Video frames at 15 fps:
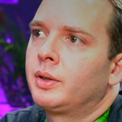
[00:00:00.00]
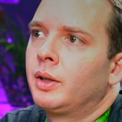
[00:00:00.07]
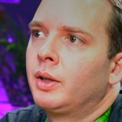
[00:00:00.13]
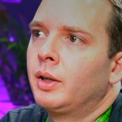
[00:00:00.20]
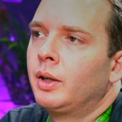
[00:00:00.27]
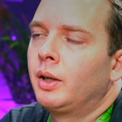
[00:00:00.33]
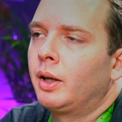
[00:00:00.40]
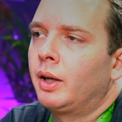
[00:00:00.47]

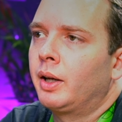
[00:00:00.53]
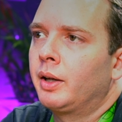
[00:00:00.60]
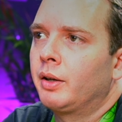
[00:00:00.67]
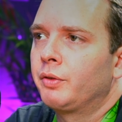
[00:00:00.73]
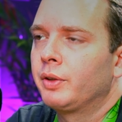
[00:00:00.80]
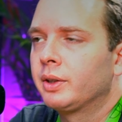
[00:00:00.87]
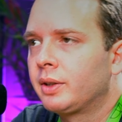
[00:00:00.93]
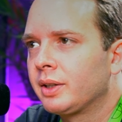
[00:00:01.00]
And I
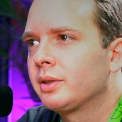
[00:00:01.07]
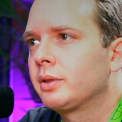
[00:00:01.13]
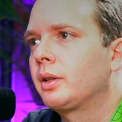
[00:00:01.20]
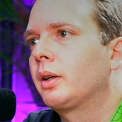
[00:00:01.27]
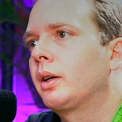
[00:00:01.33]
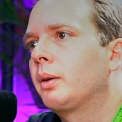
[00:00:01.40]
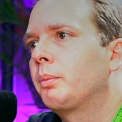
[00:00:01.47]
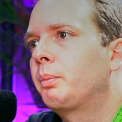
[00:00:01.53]
think that's
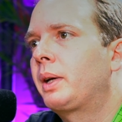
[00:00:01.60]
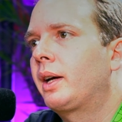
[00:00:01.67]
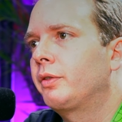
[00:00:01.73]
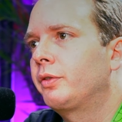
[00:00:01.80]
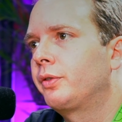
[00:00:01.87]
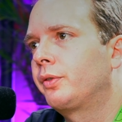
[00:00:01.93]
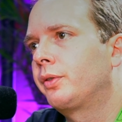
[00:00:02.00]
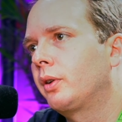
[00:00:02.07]
a
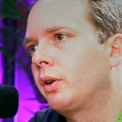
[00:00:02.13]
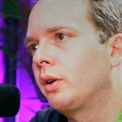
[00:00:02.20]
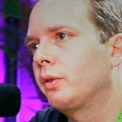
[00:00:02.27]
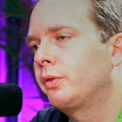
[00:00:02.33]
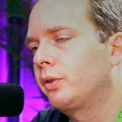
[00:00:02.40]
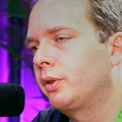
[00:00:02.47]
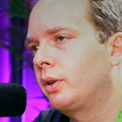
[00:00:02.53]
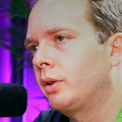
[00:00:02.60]
path of
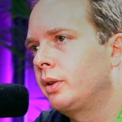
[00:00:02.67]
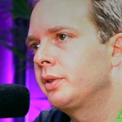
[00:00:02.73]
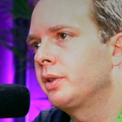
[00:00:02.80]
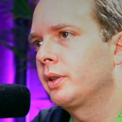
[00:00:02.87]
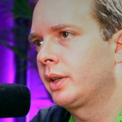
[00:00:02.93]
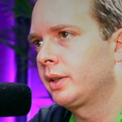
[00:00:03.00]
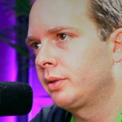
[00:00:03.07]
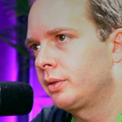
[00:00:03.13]

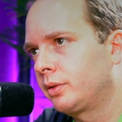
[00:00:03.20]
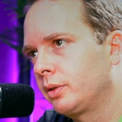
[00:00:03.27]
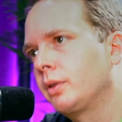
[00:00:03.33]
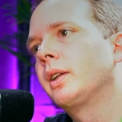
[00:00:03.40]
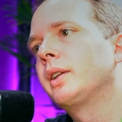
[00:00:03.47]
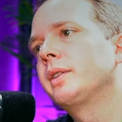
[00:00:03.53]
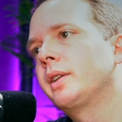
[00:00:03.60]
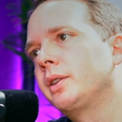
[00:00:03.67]

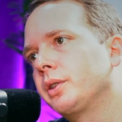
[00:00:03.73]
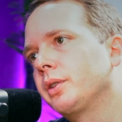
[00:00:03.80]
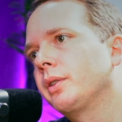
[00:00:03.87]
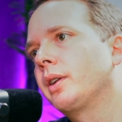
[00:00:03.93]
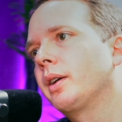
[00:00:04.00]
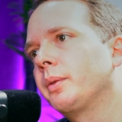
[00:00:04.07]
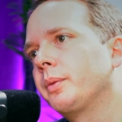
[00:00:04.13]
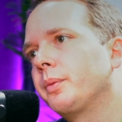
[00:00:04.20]
internationalization.
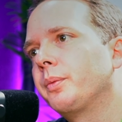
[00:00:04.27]
Yeah.